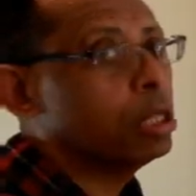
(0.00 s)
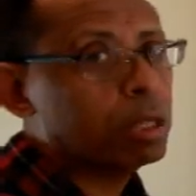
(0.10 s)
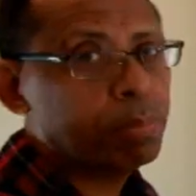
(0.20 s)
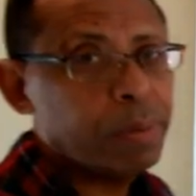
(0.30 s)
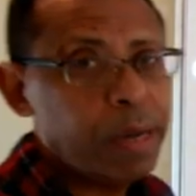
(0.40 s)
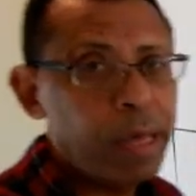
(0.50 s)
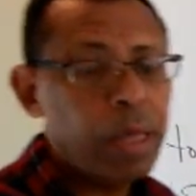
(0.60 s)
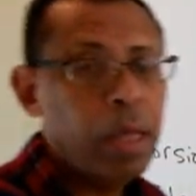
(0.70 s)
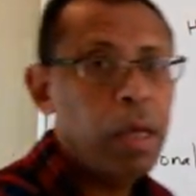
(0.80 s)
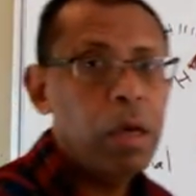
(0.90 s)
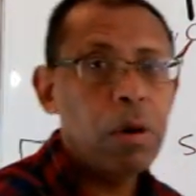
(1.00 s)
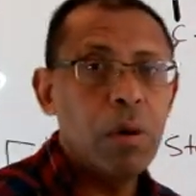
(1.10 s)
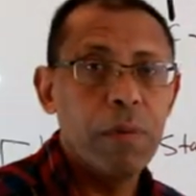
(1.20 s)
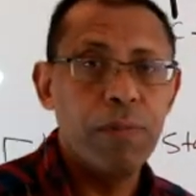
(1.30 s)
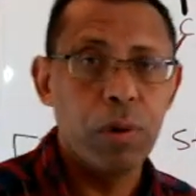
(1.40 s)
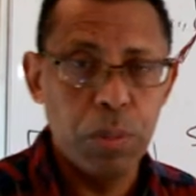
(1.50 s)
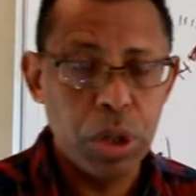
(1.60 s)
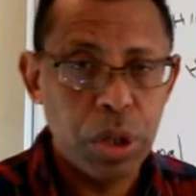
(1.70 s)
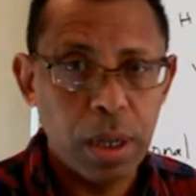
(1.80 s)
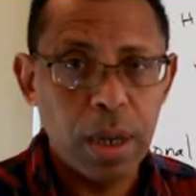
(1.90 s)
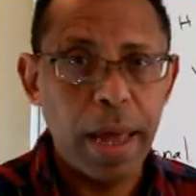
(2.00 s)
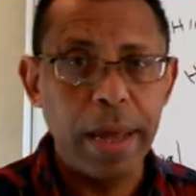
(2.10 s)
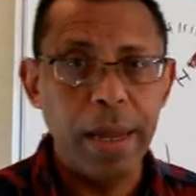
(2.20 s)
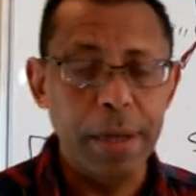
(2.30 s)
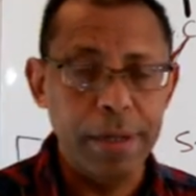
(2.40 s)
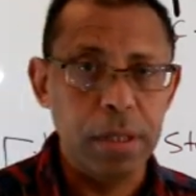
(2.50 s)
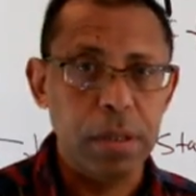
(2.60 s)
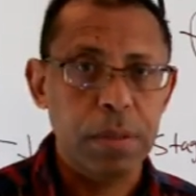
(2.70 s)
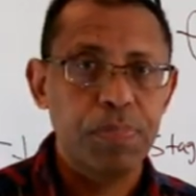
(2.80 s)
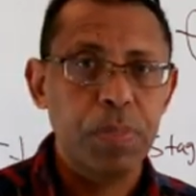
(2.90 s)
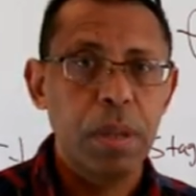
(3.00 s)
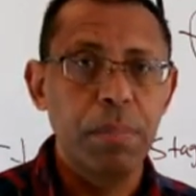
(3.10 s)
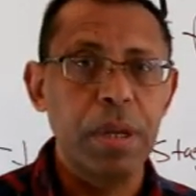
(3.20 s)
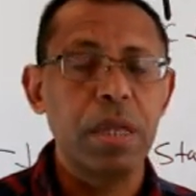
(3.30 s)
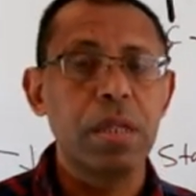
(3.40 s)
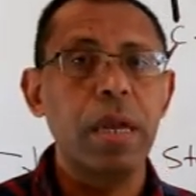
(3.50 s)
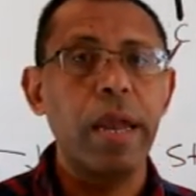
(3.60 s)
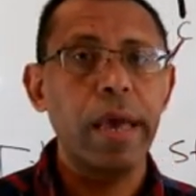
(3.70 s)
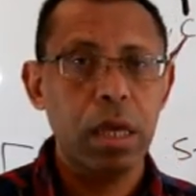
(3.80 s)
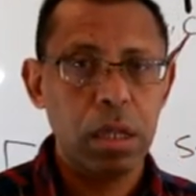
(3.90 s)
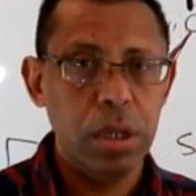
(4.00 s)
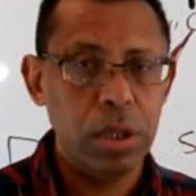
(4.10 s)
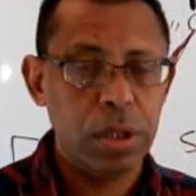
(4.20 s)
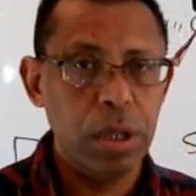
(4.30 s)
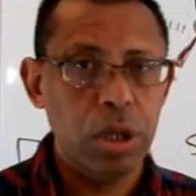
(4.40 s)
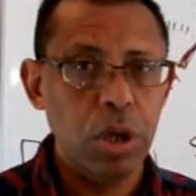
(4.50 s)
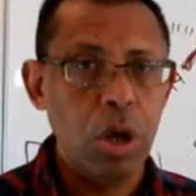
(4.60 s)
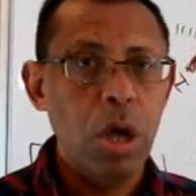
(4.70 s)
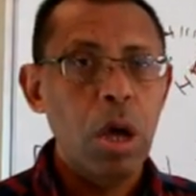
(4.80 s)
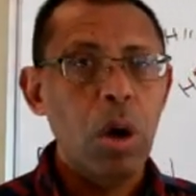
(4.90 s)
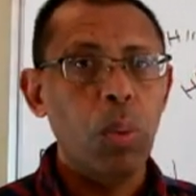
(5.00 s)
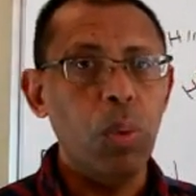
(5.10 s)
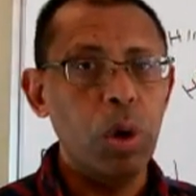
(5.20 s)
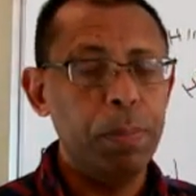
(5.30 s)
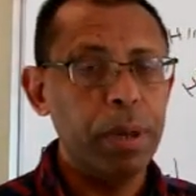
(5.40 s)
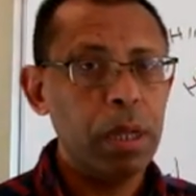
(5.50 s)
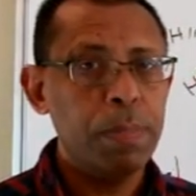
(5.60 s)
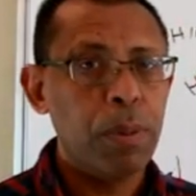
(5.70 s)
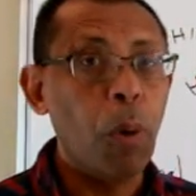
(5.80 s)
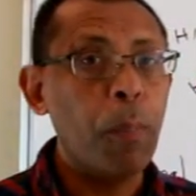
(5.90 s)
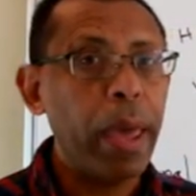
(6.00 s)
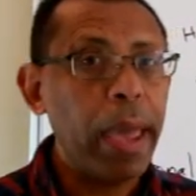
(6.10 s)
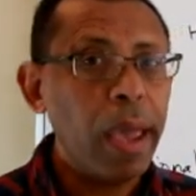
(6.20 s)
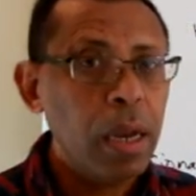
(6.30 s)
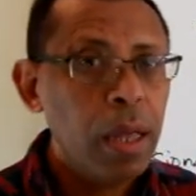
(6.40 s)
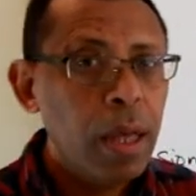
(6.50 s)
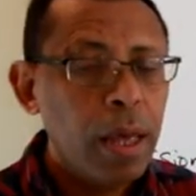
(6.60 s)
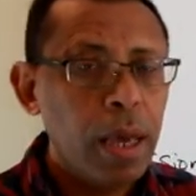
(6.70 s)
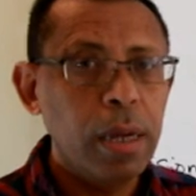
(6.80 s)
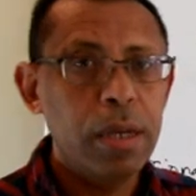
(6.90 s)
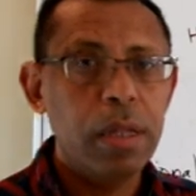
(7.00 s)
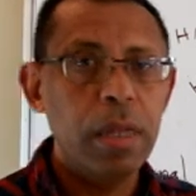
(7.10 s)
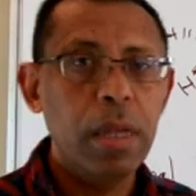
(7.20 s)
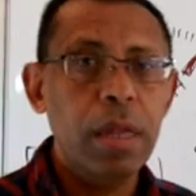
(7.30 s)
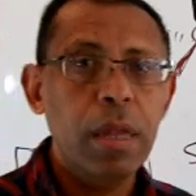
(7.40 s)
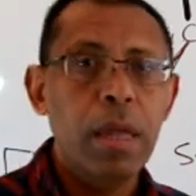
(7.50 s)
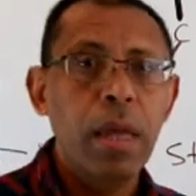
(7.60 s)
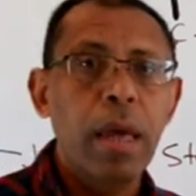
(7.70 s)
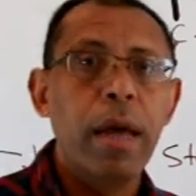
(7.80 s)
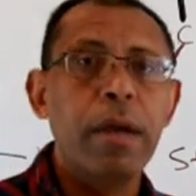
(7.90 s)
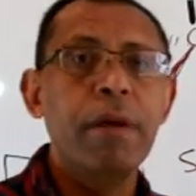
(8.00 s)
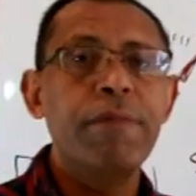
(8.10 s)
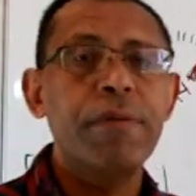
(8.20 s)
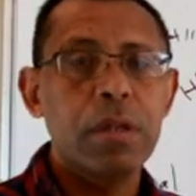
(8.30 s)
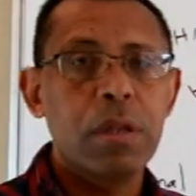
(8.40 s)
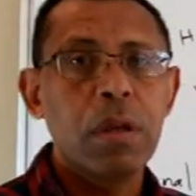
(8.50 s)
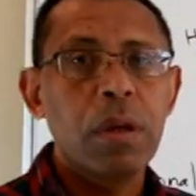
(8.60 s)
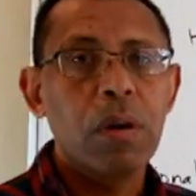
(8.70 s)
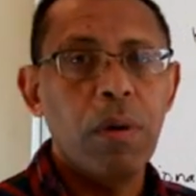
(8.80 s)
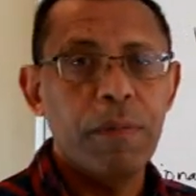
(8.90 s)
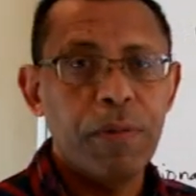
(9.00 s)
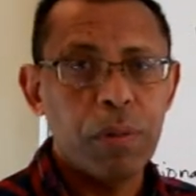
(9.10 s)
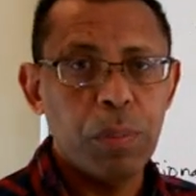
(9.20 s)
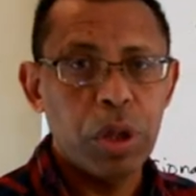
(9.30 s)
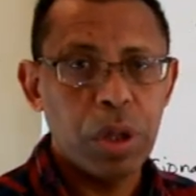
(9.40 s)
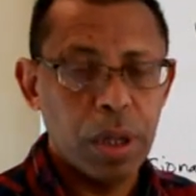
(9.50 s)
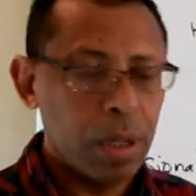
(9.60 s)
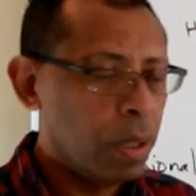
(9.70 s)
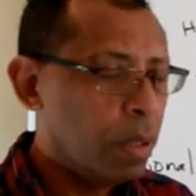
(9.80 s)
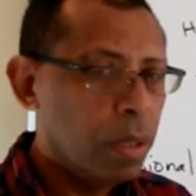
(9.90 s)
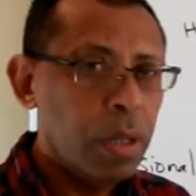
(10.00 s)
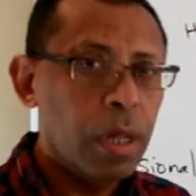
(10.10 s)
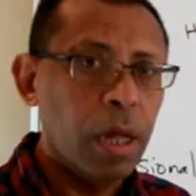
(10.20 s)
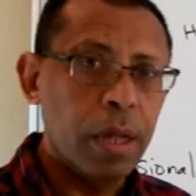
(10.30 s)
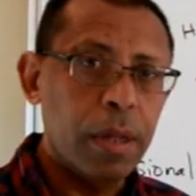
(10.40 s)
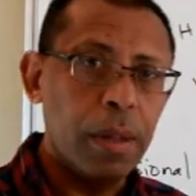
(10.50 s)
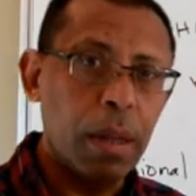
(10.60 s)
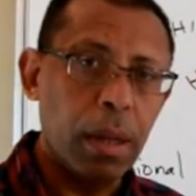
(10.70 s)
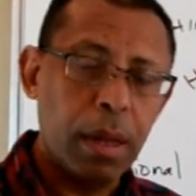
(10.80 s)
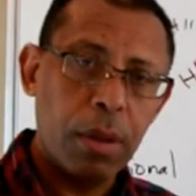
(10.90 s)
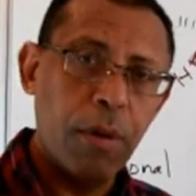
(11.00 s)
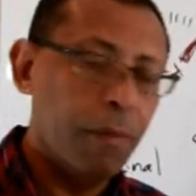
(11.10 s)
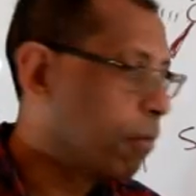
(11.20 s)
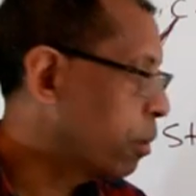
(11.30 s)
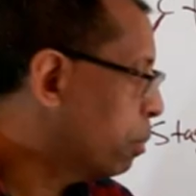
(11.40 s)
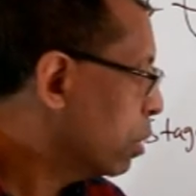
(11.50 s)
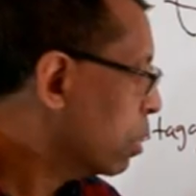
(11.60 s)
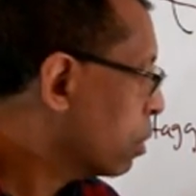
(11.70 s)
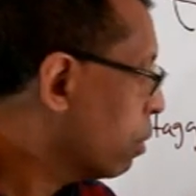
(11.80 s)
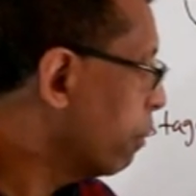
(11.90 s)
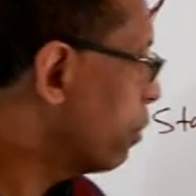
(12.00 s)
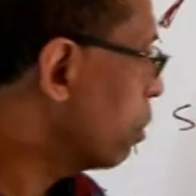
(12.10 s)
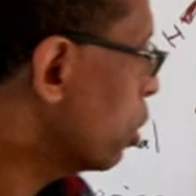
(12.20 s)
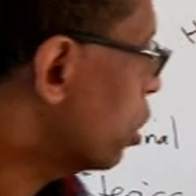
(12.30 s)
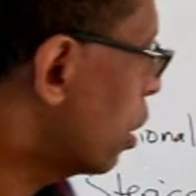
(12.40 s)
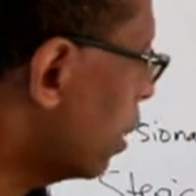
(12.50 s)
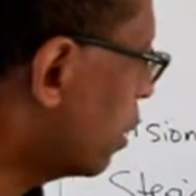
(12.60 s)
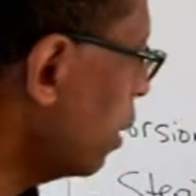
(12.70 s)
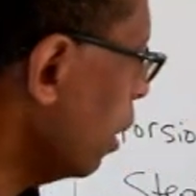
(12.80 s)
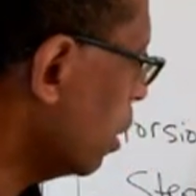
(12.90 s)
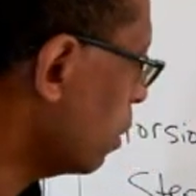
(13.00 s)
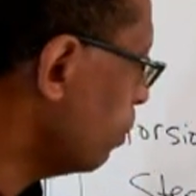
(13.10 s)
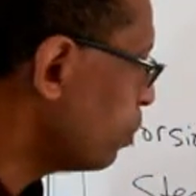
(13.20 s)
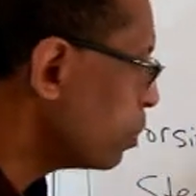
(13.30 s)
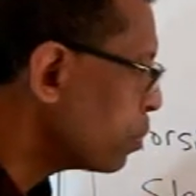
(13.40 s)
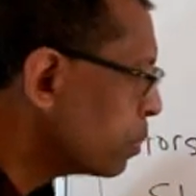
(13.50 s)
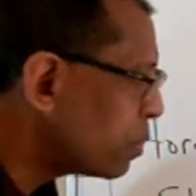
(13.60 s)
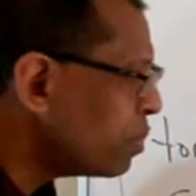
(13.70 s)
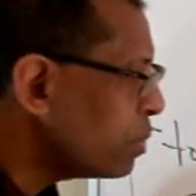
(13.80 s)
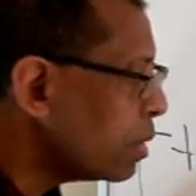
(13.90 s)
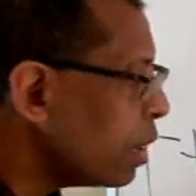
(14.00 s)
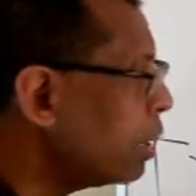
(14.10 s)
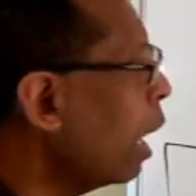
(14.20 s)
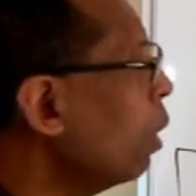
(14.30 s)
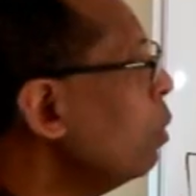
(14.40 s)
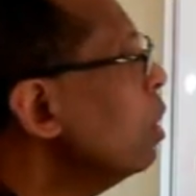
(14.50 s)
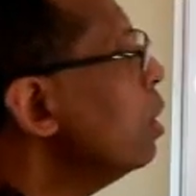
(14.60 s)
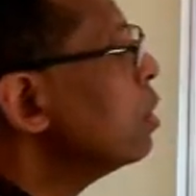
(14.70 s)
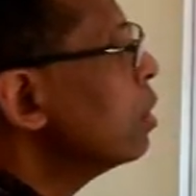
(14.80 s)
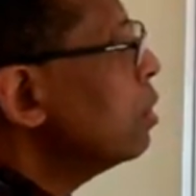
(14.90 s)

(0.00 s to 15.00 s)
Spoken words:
display conformational analysis. But in the next discussion, we'll bring propane and see different conformational conformational states. Now, the